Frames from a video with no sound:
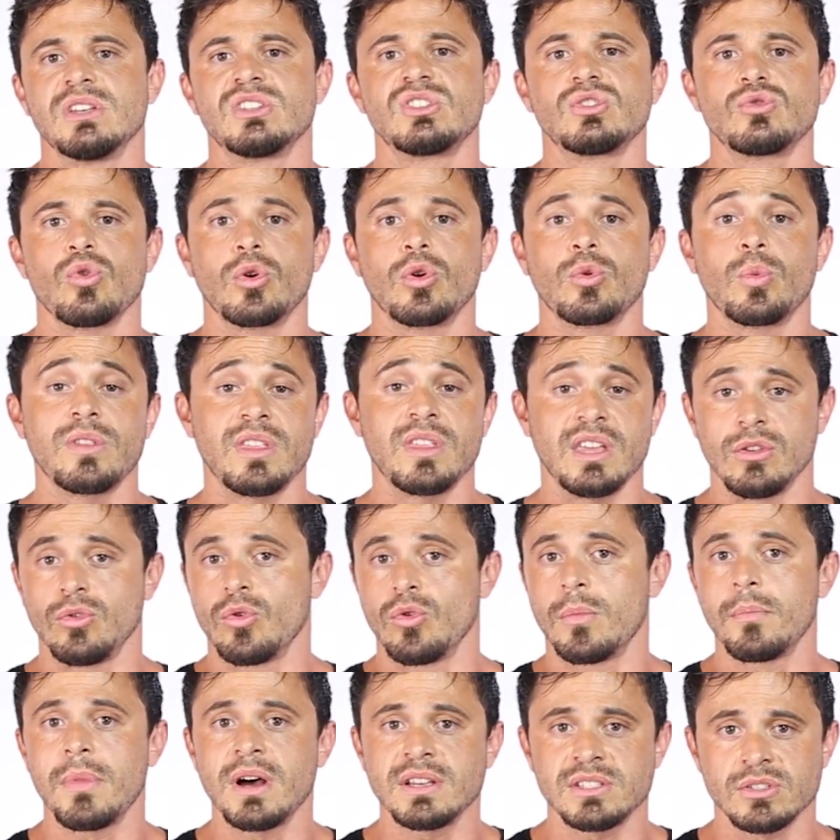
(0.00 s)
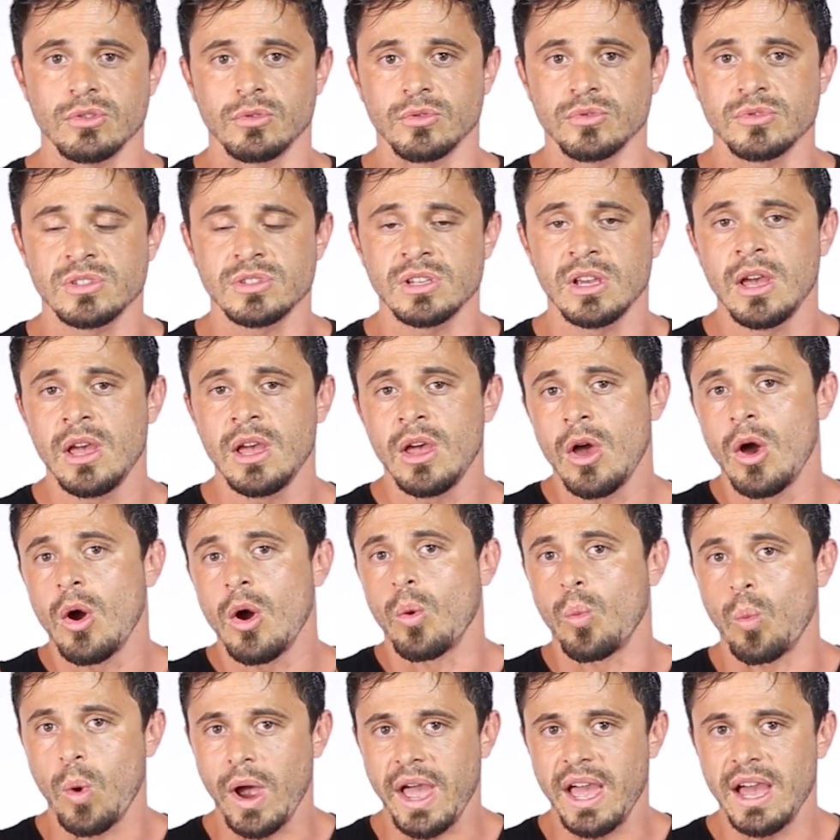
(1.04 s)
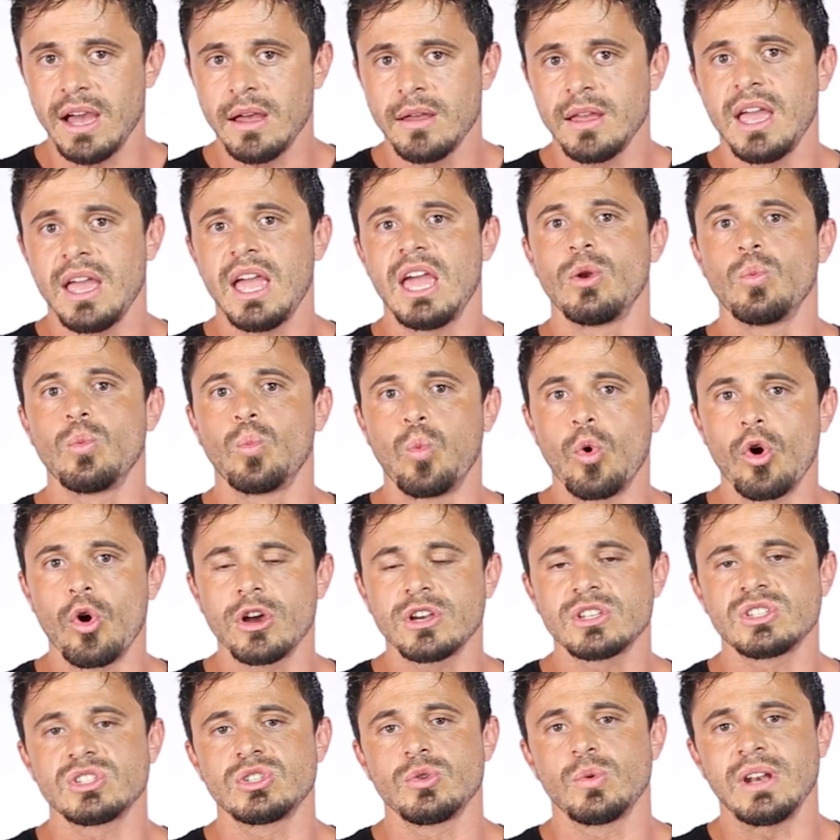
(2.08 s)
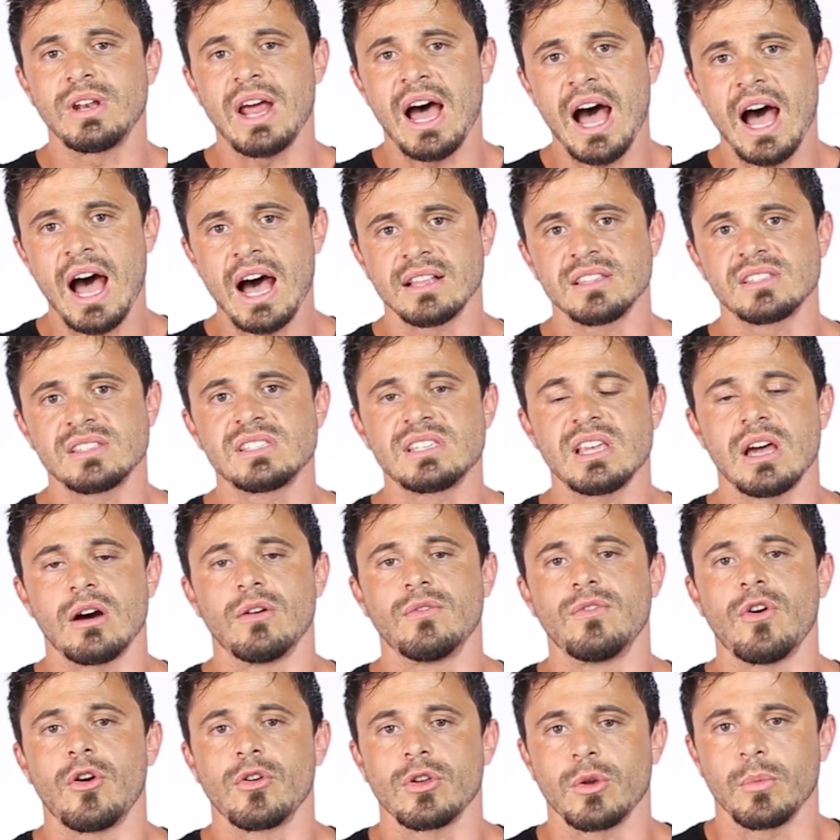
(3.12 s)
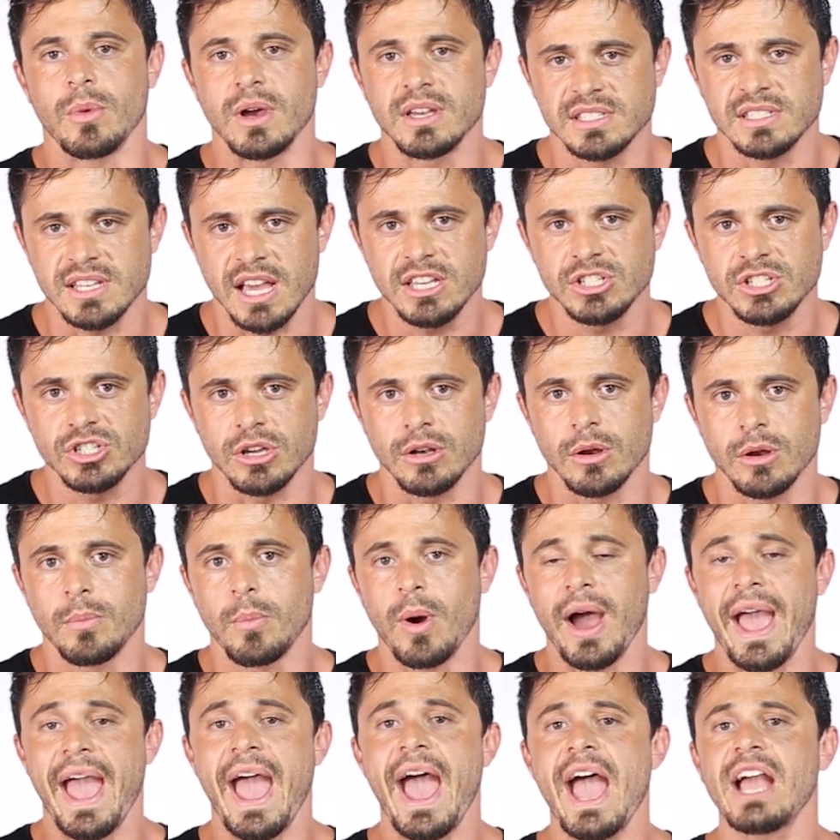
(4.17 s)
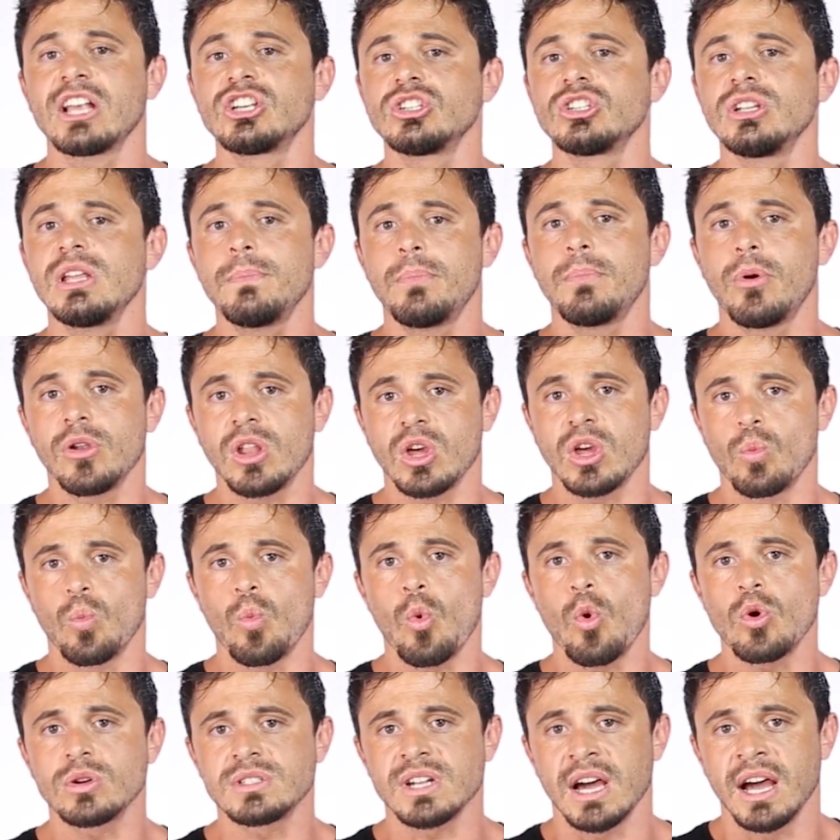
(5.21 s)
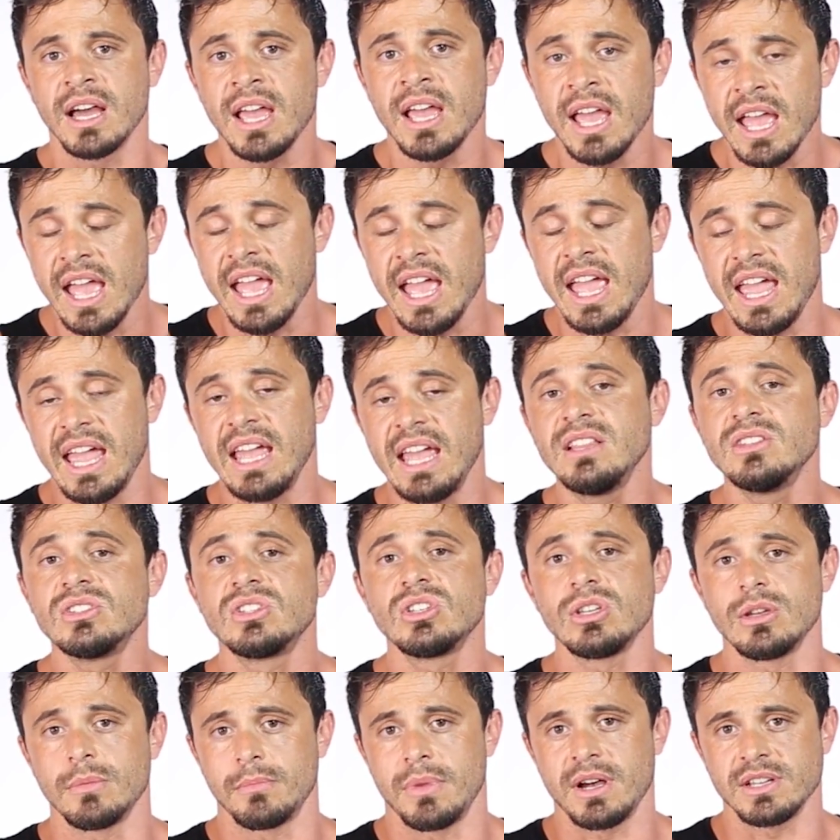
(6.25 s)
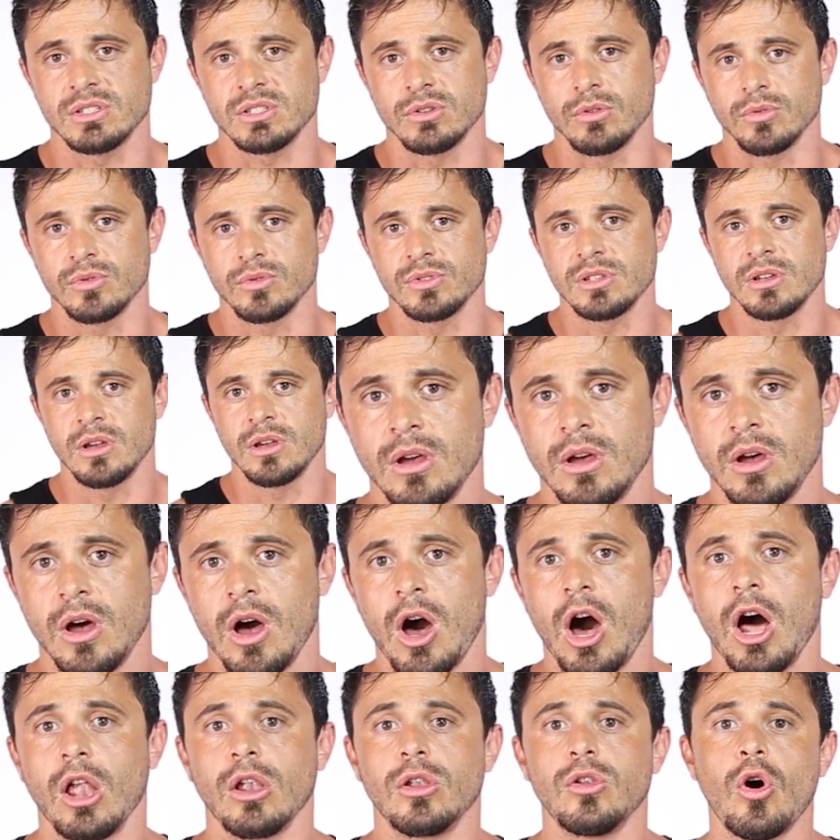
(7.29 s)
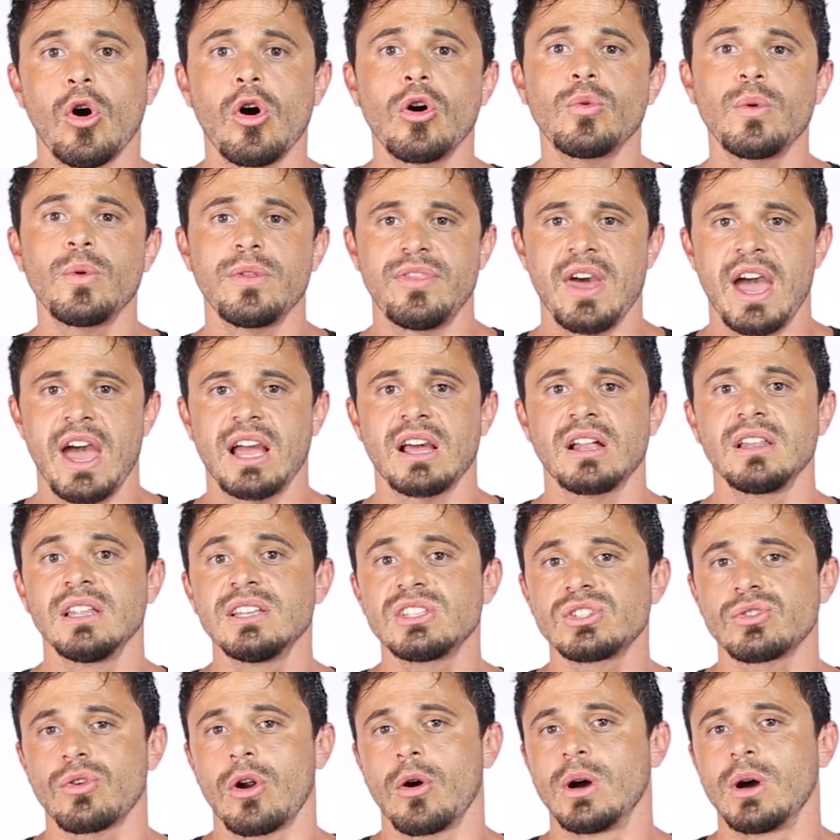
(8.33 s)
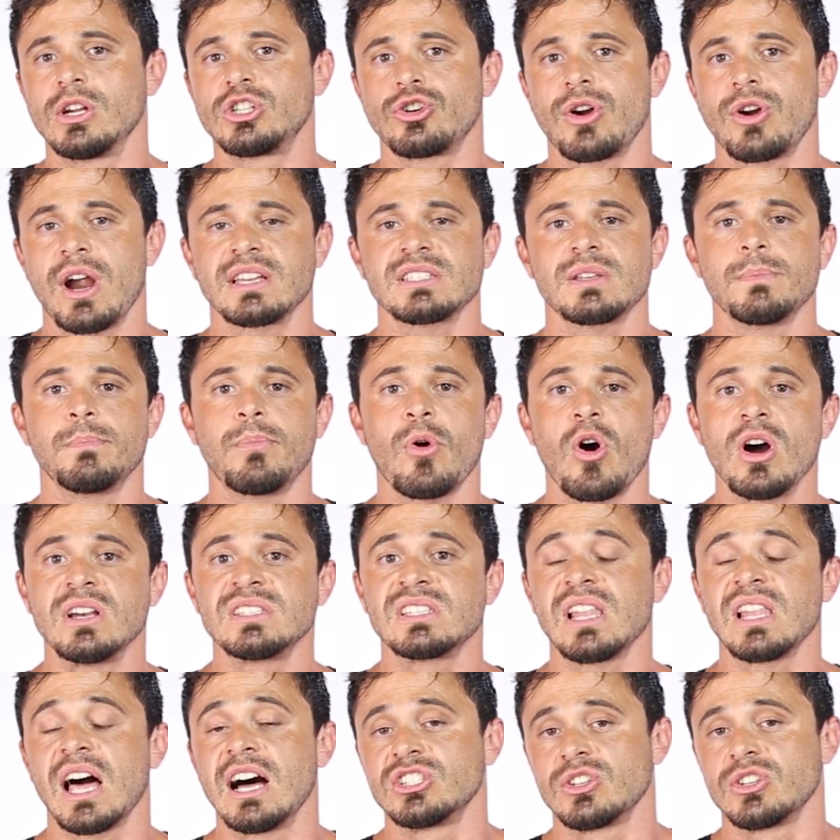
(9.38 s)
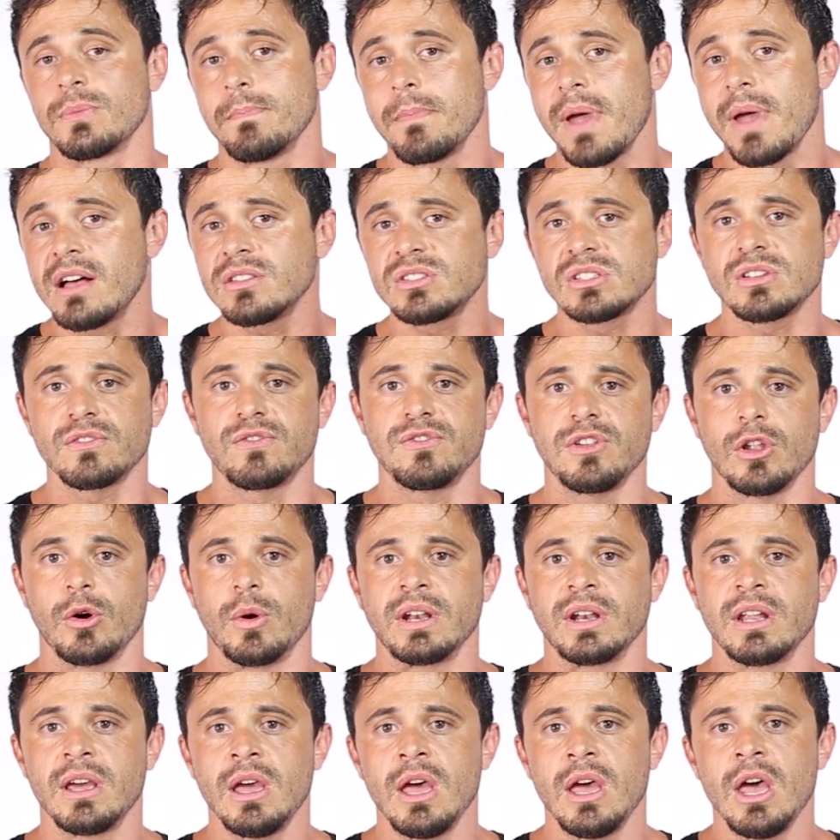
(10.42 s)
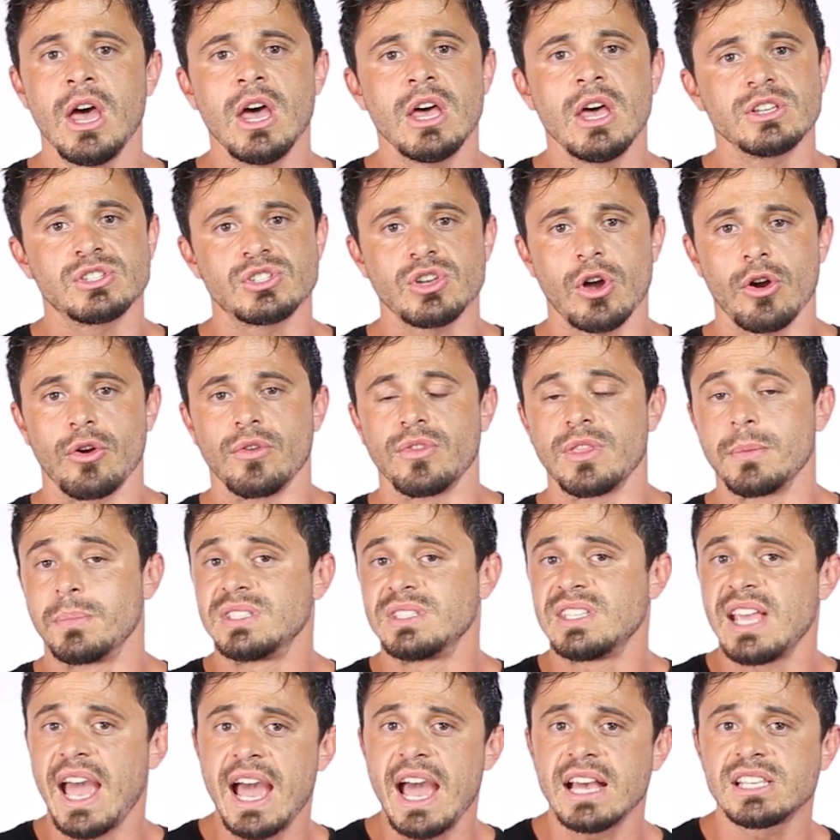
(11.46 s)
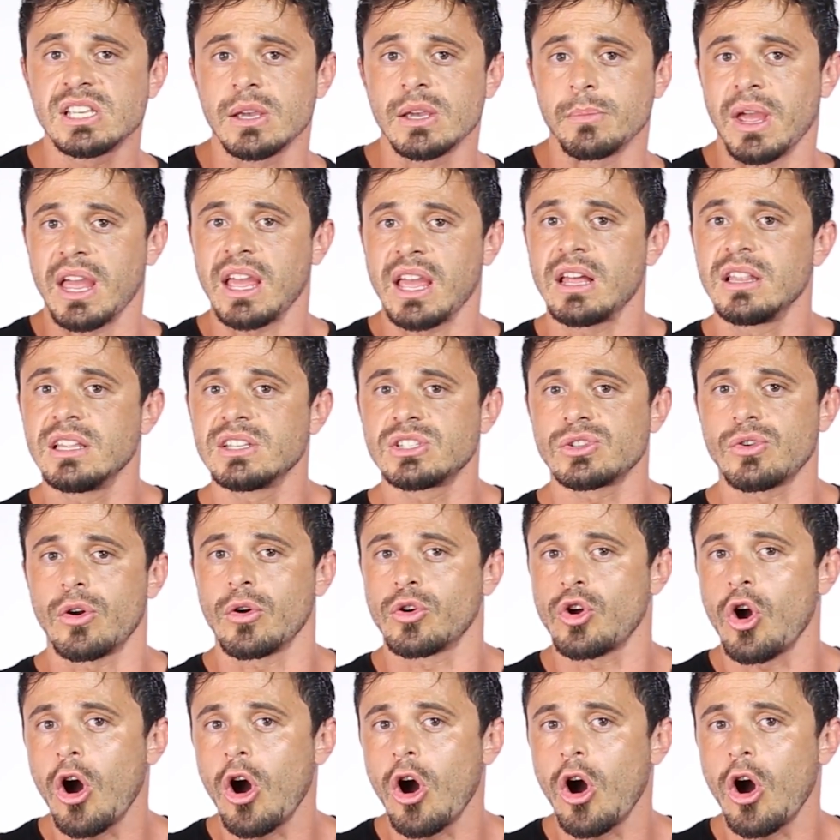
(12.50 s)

is stored within your muscles, where it works to enhance cell volumization by actually pulling water into your muscles. Along with that, glycerol attracts and binds large amounts of fluid. So the potassium and glycerol